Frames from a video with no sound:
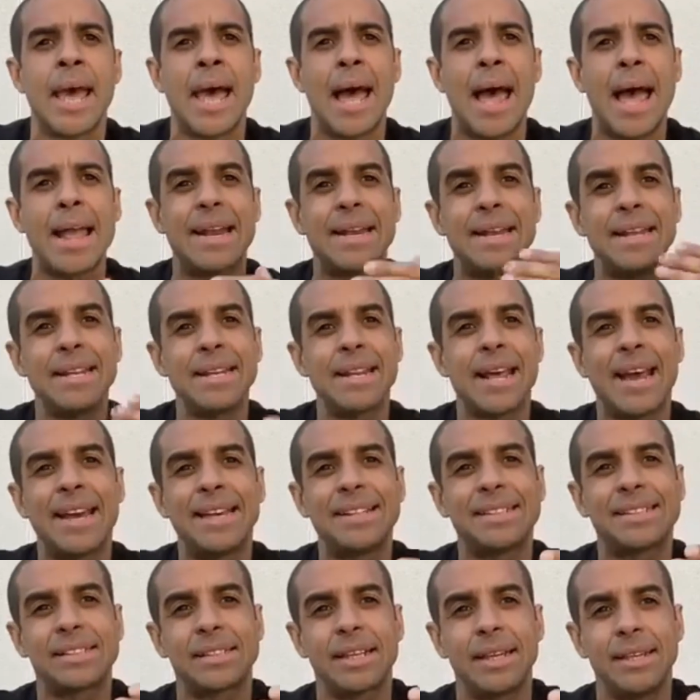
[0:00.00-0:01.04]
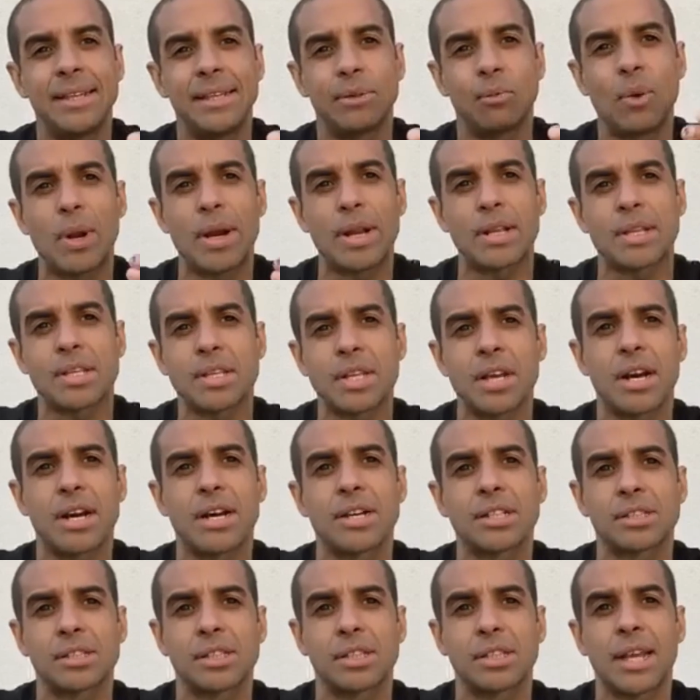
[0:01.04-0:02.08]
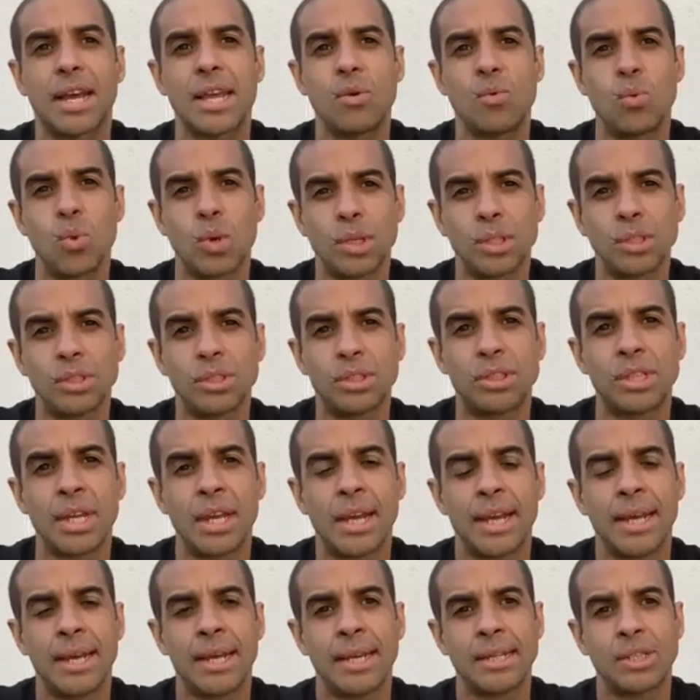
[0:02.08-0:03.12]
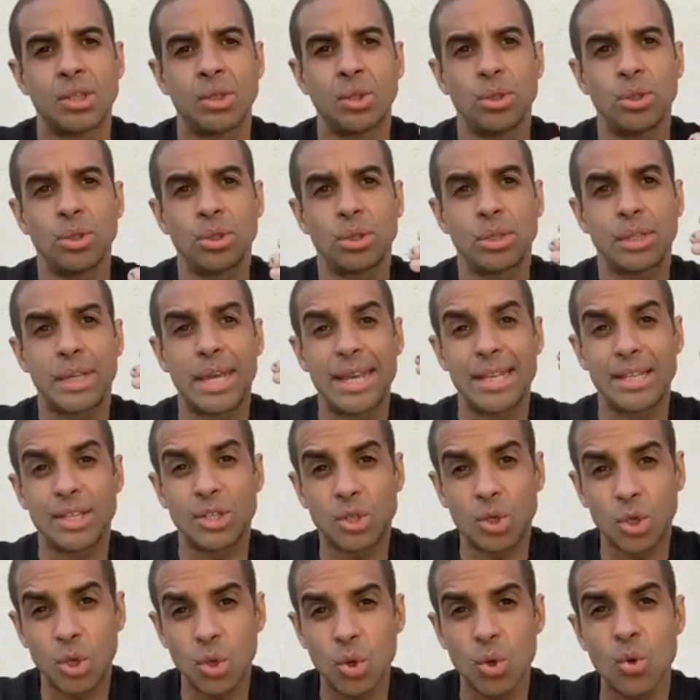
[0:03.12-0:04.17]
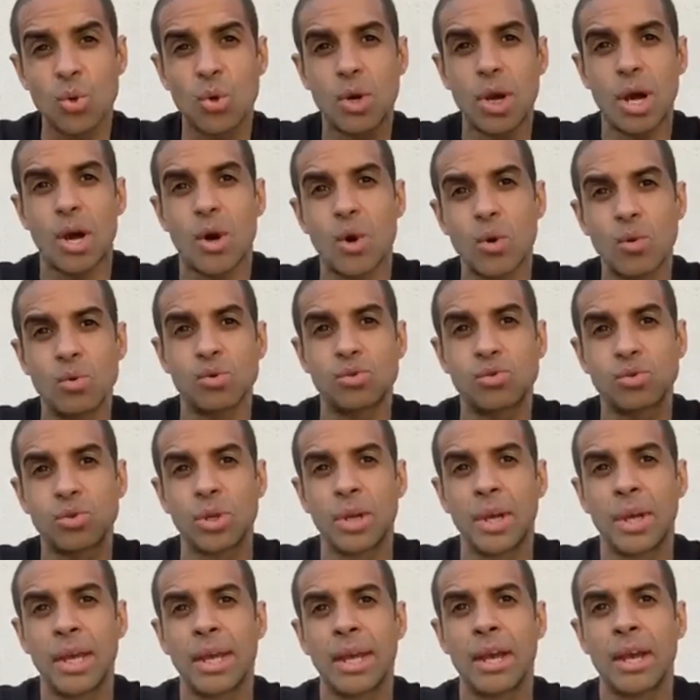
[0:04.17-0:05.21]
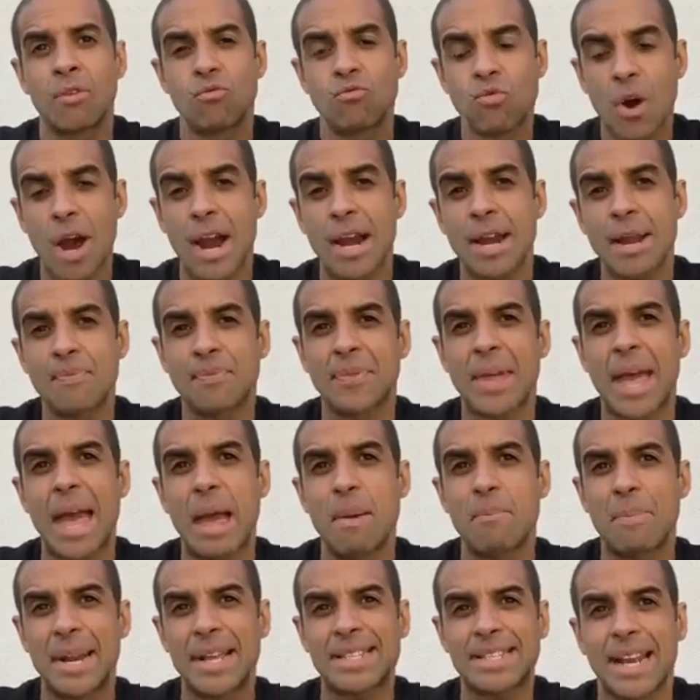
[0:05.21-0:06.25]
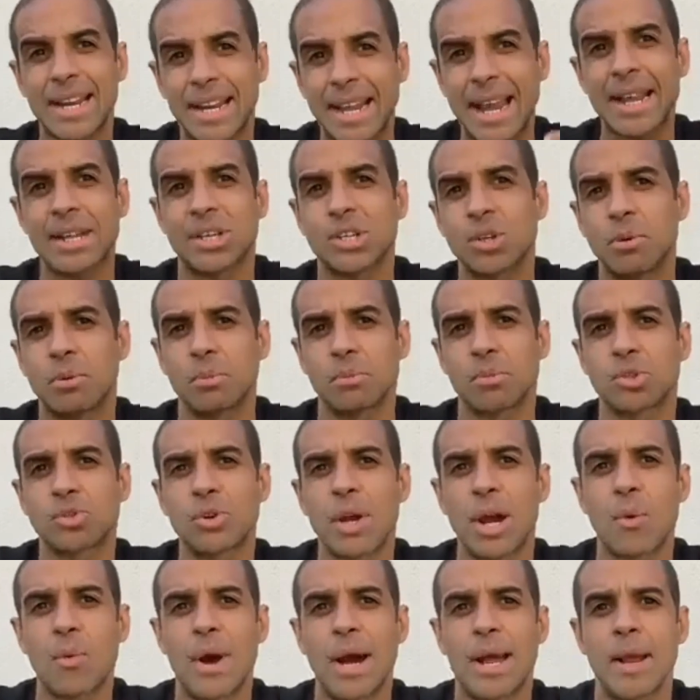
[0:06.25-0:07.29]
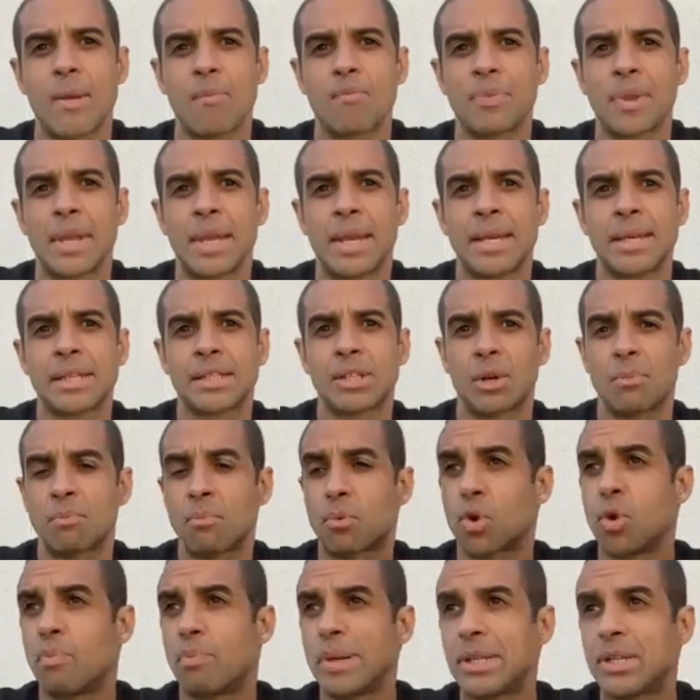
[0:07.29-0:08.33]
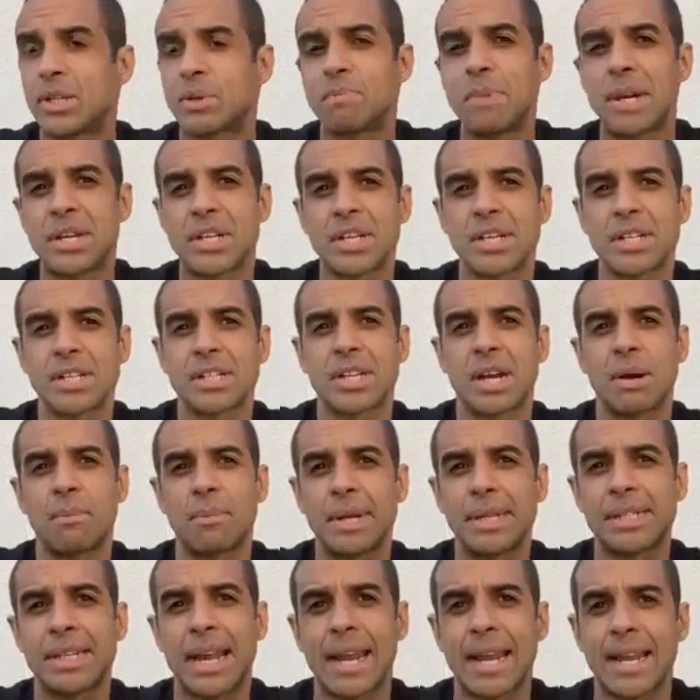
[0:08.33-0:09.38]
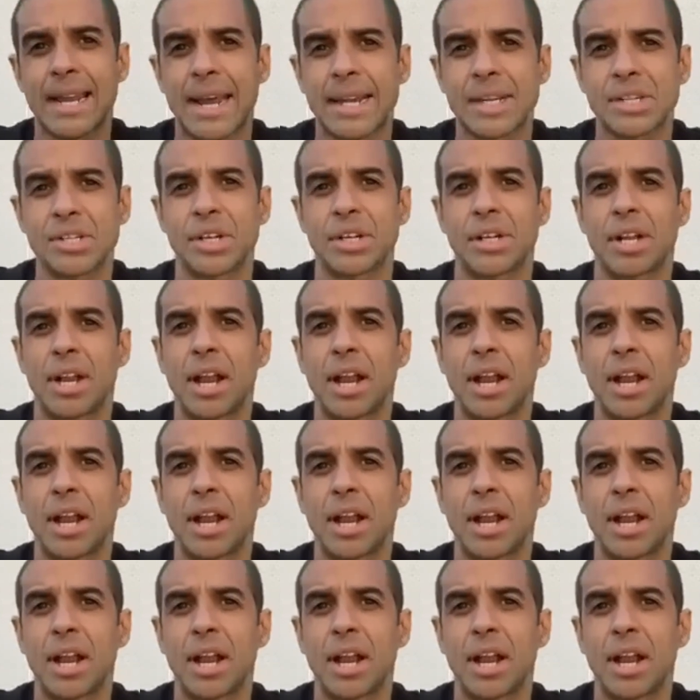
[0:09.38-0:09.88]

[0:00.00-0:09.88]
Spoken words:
And in that, one of the tasks today was to get 2 goals, write them down, but then take action on them straight away. So it could be just messaging somebody, taking action.